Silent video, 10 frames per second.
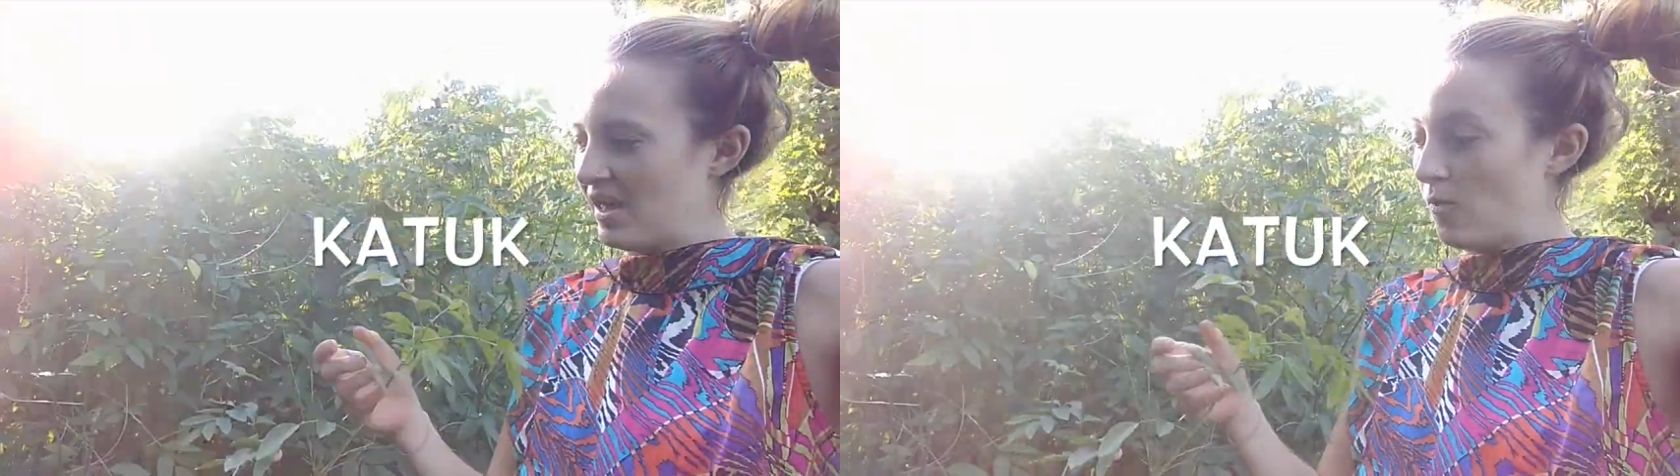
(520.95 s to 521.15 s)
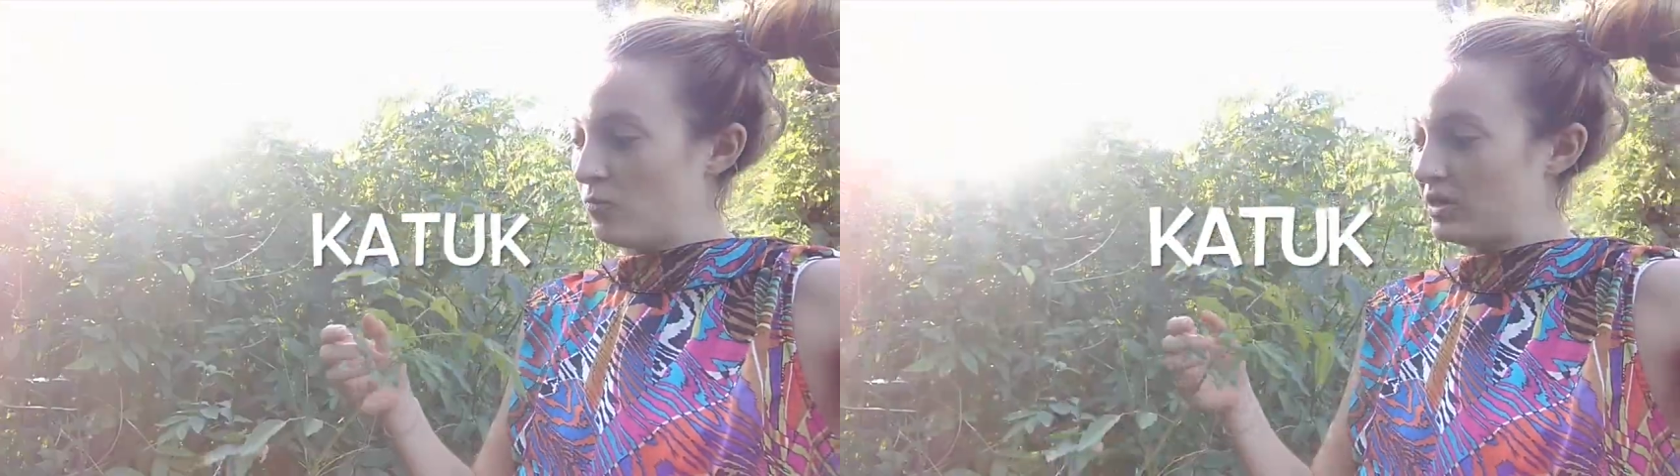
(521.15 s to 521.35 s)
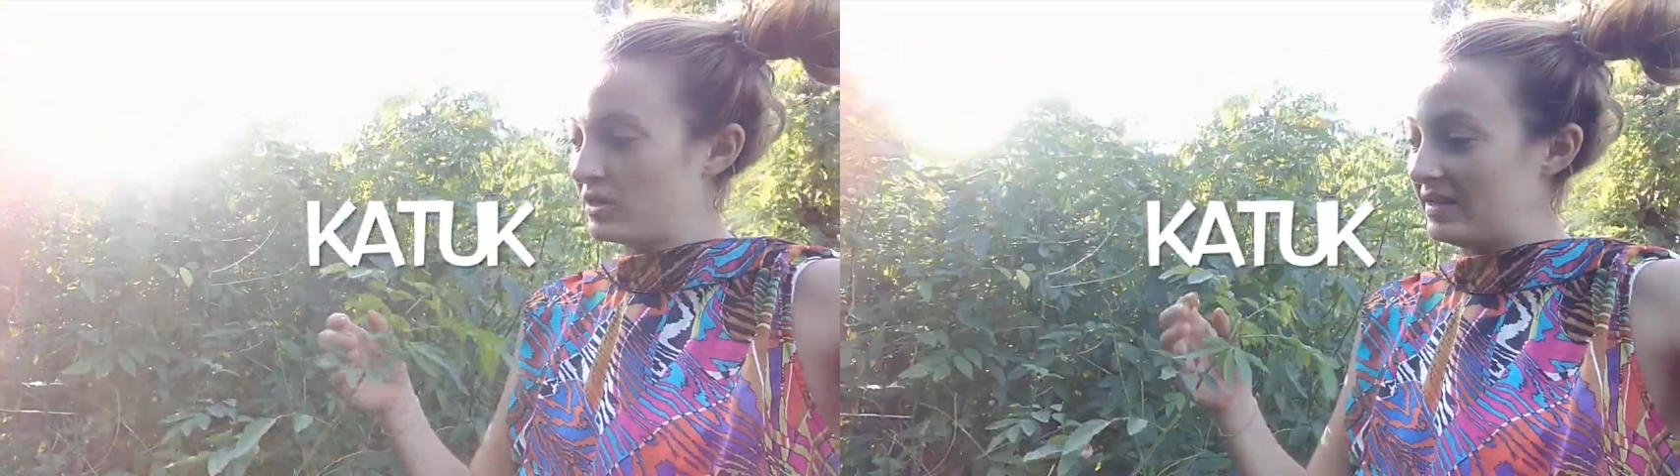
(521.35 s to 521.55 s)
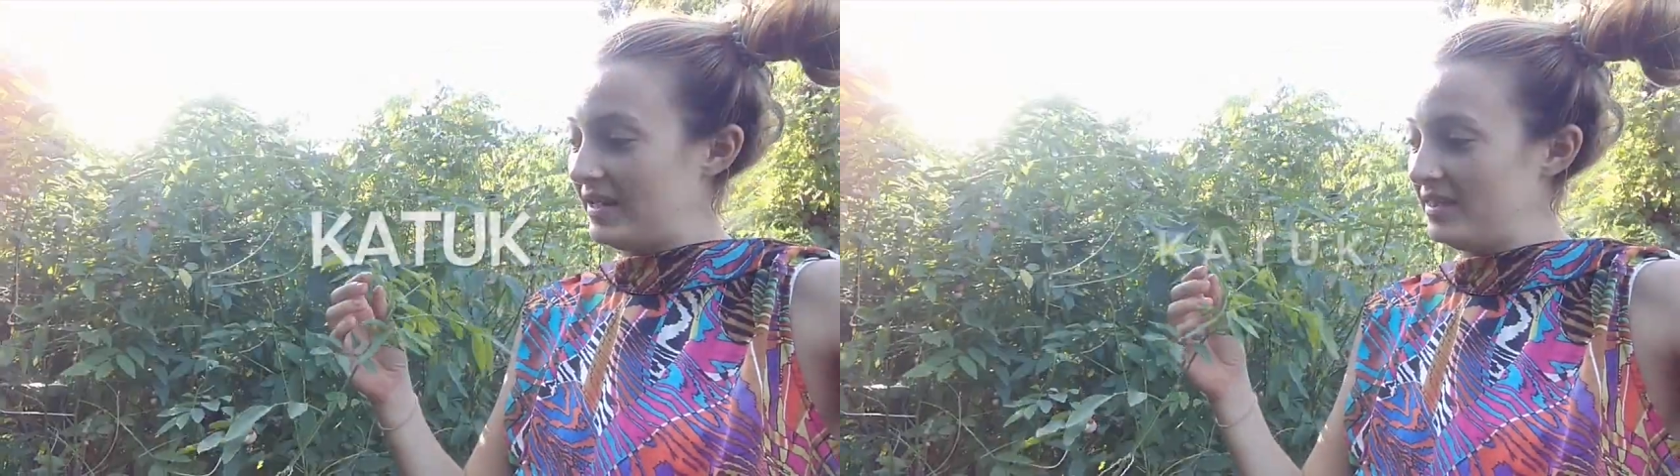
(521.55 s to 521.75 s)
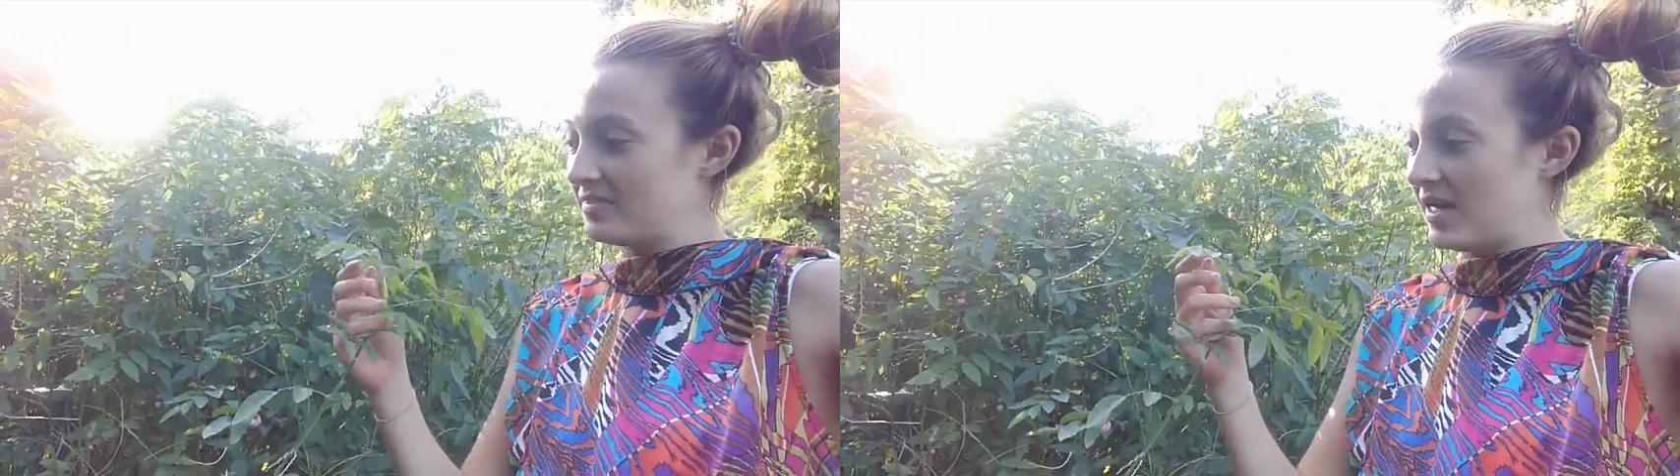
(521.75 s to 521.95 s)
And we can
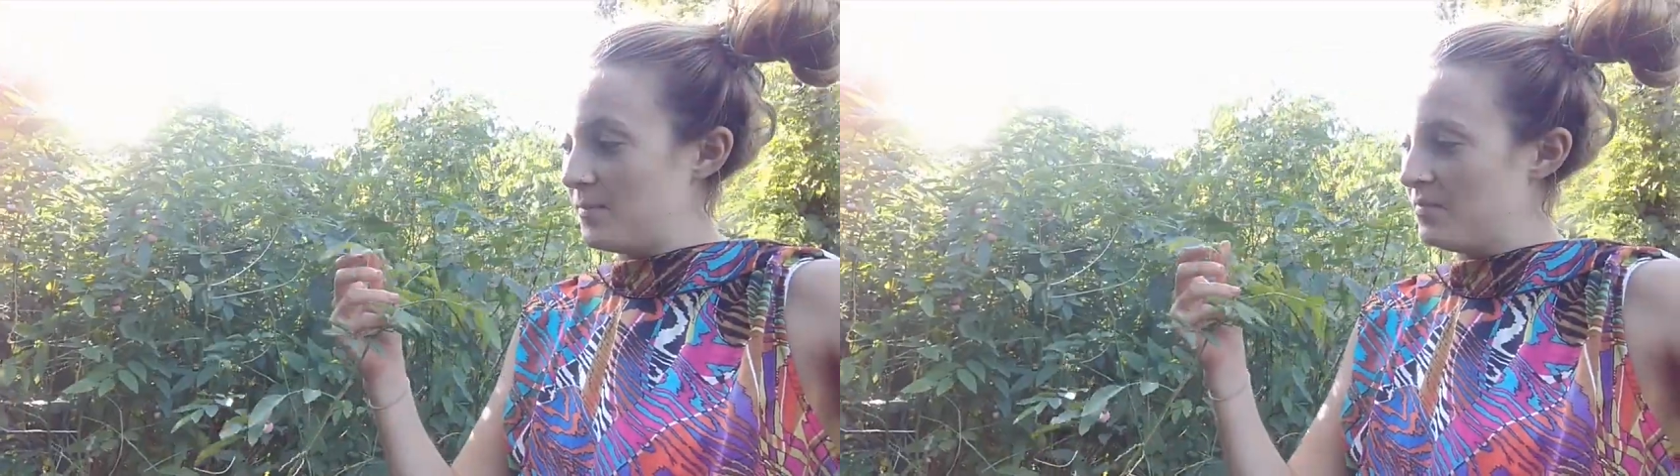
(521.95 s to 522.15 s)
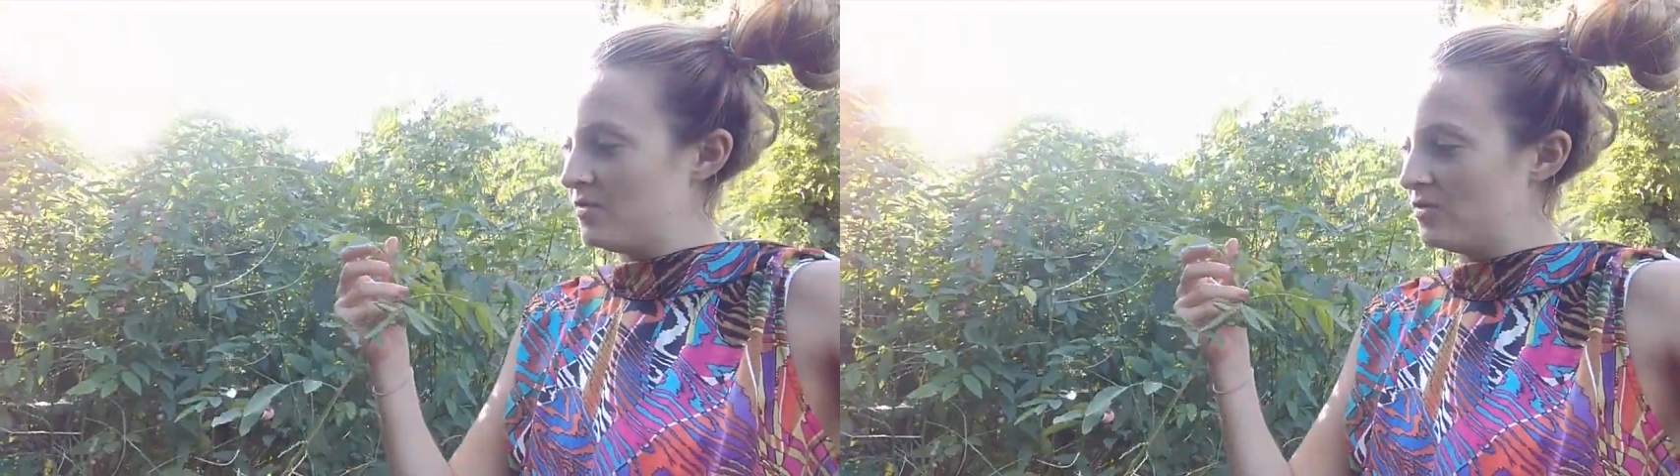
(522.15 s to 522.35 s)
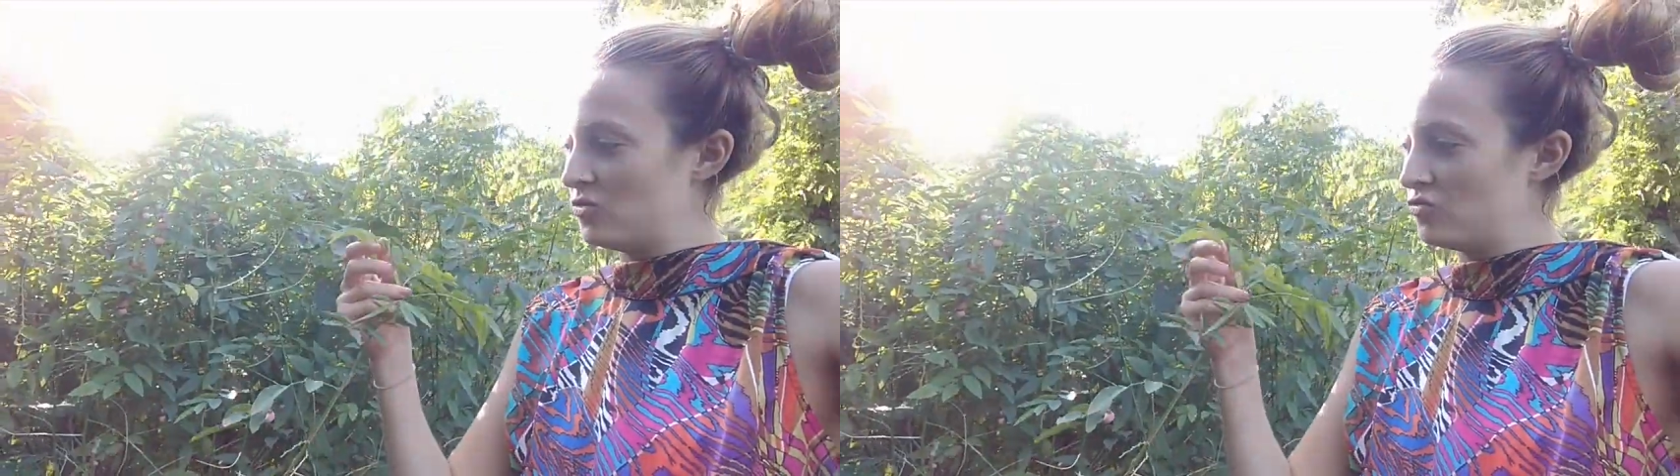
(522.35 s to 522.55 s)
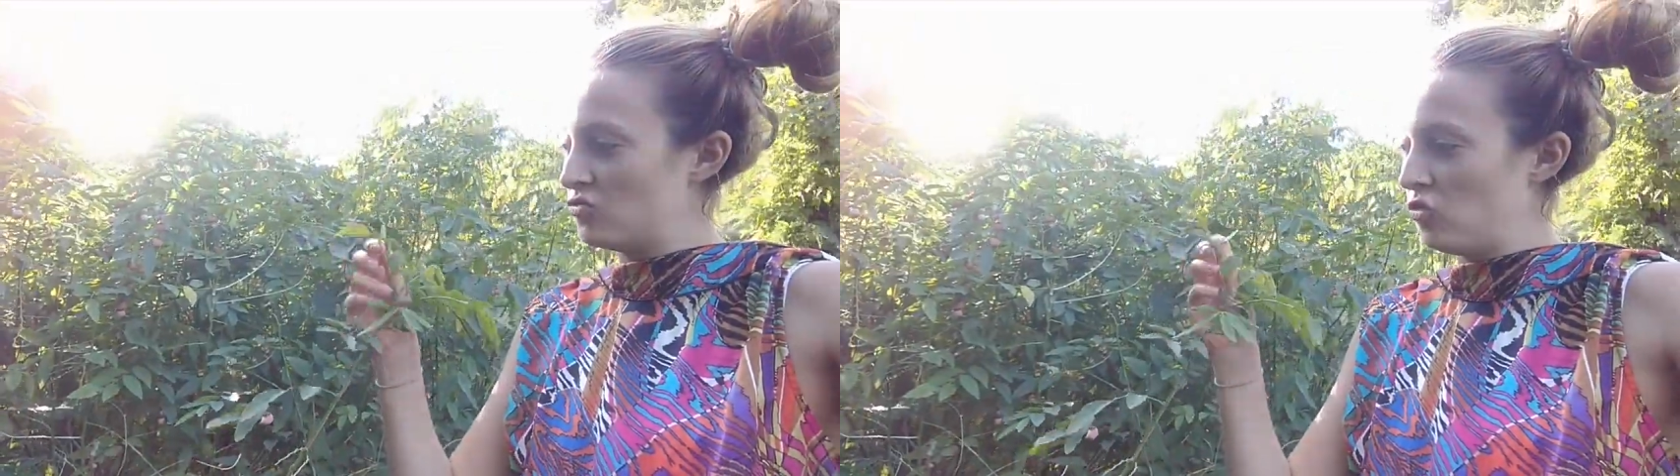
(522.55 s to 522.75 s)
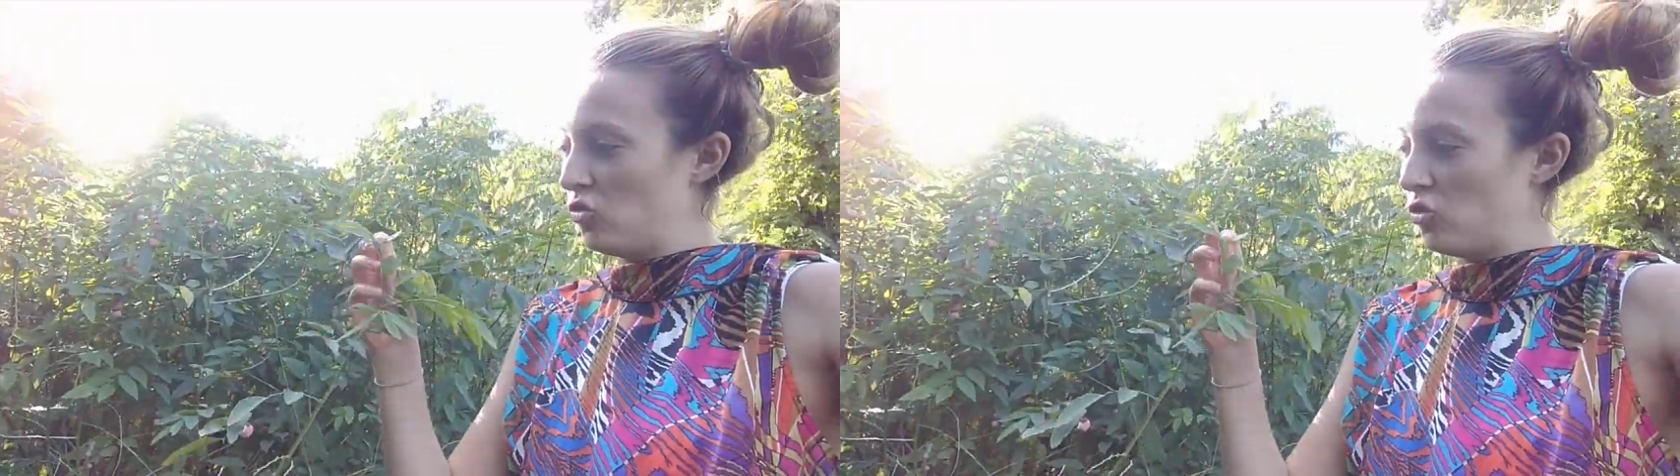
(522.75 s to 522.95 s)
eat them
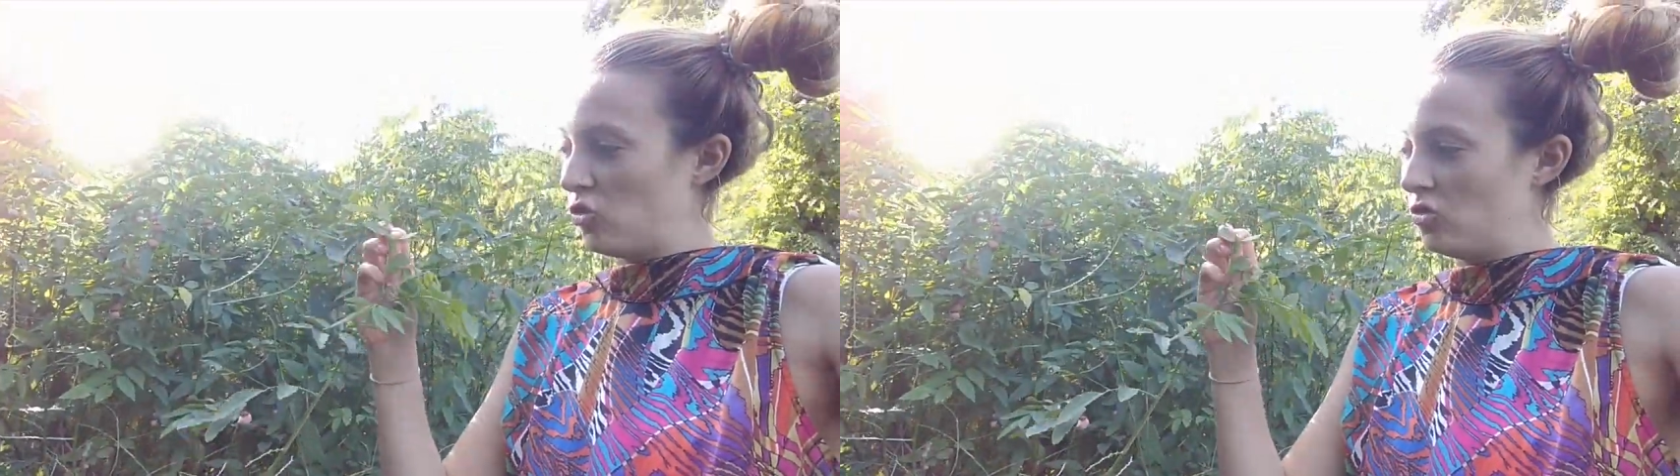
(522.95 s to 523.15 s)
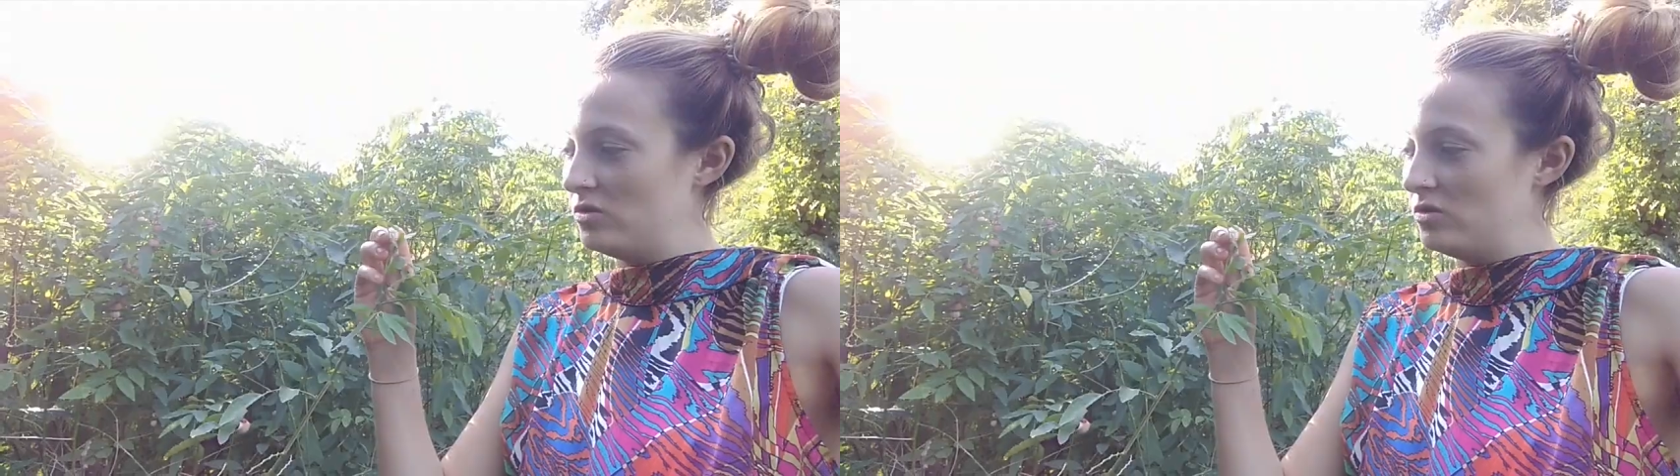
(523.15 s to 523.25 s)
raw.